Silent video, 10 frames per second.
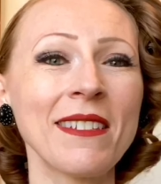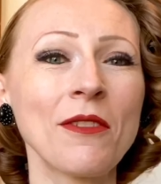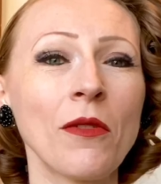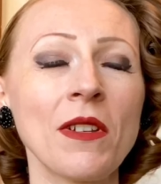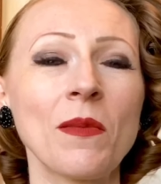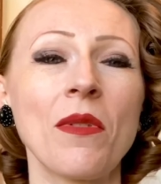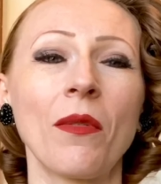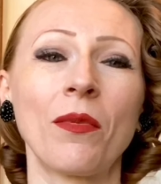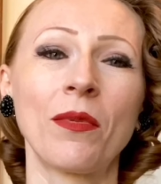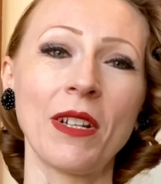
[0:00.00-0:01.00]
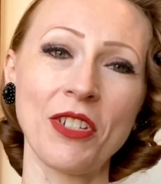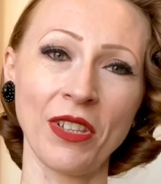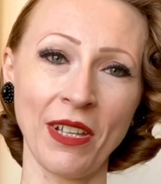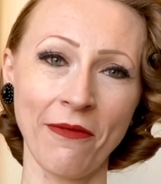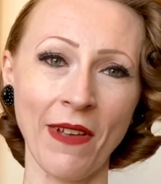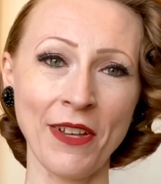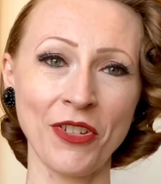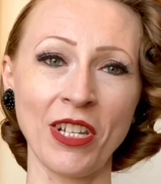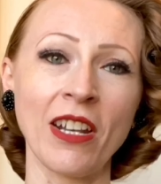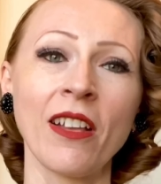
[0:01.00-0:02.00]
is Doris with Rich in Love
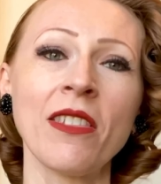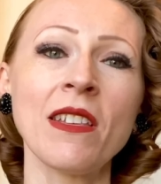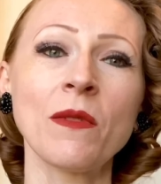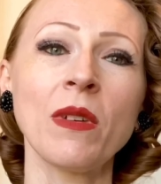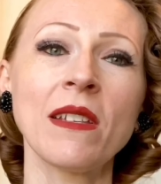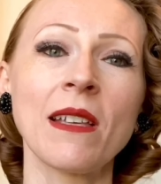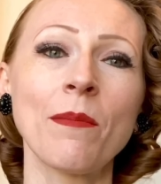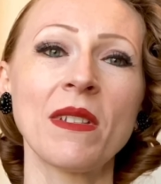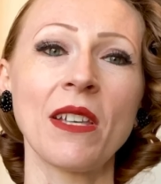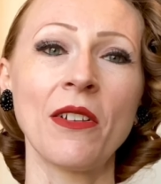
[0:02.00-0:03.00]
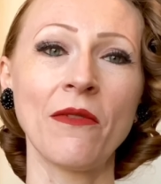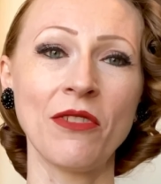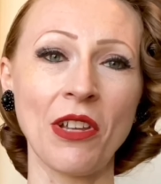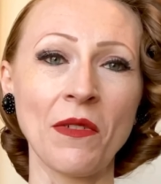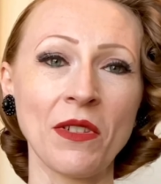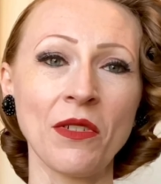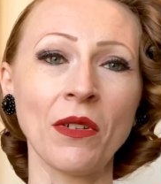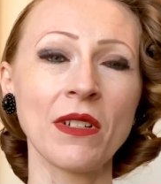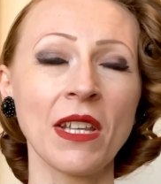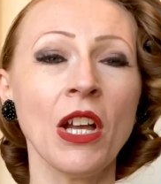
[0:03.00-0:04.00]
Fashion and on this week's episode of Dose of
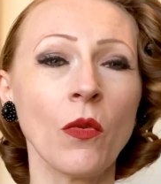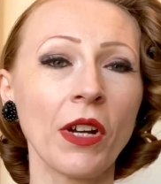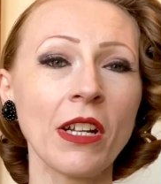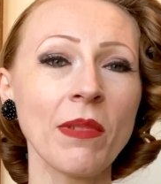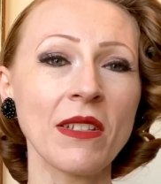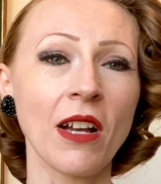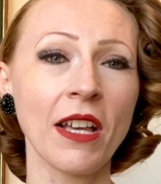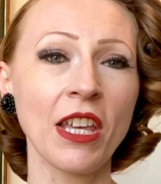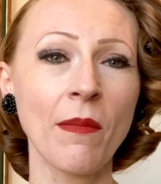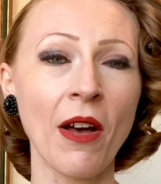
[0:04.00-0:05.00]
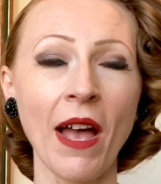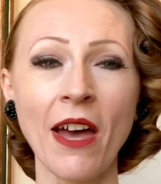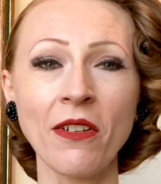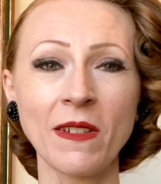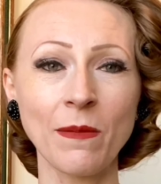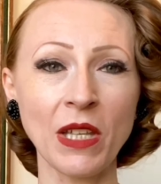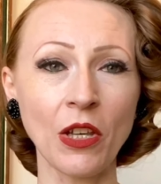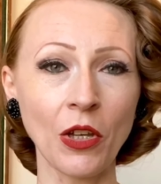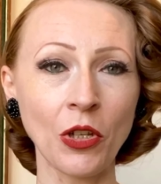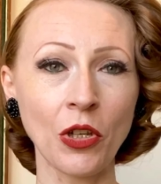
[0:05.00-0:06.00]
Doris, we're going to be talking about how to speak
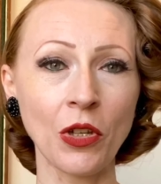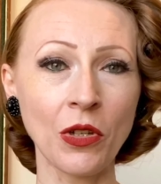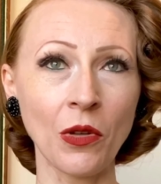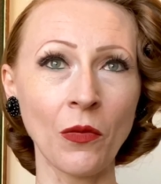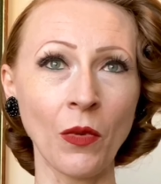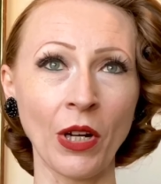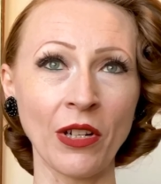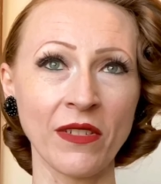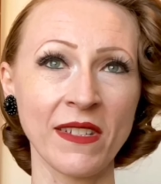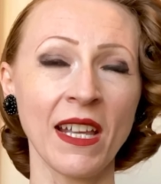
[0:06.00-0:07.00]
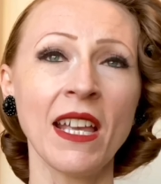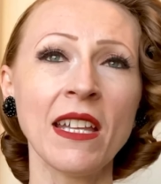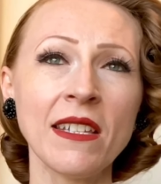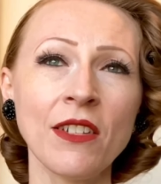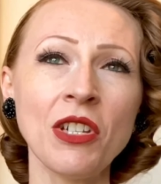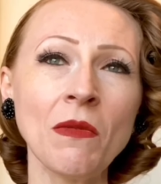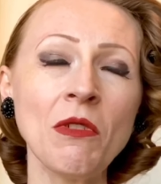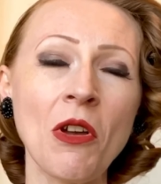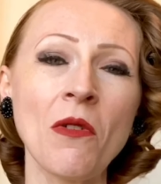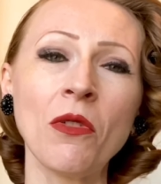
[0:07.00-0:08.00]
good words. Did you
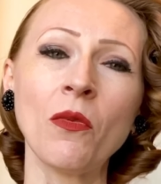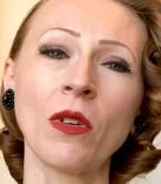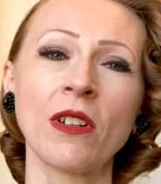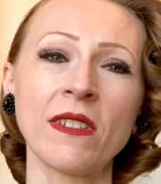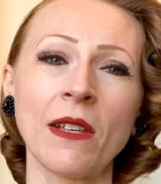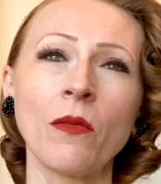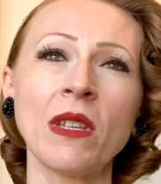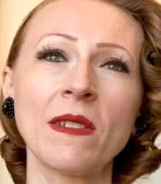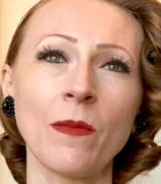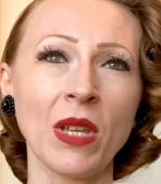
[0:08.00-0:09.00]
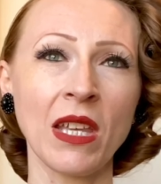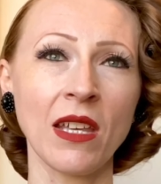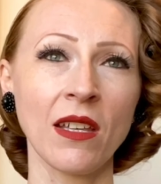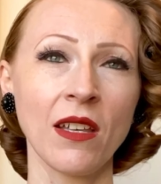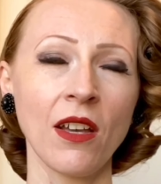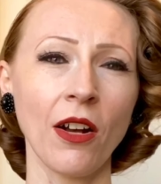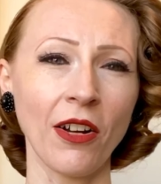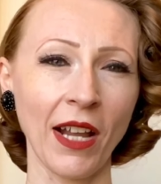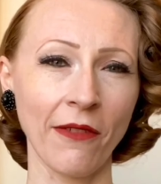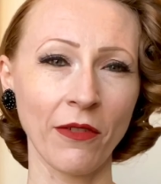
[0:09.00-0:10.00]
know the words that we speak are
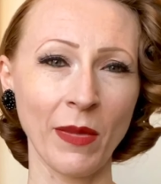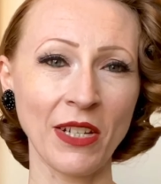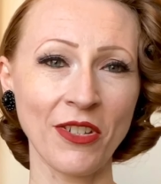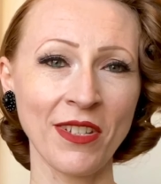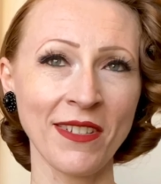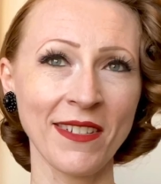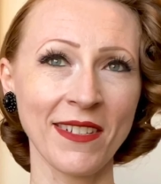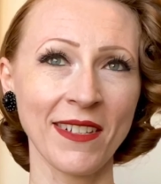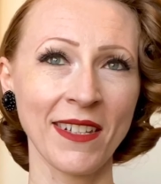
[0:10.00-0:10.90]
affirmations?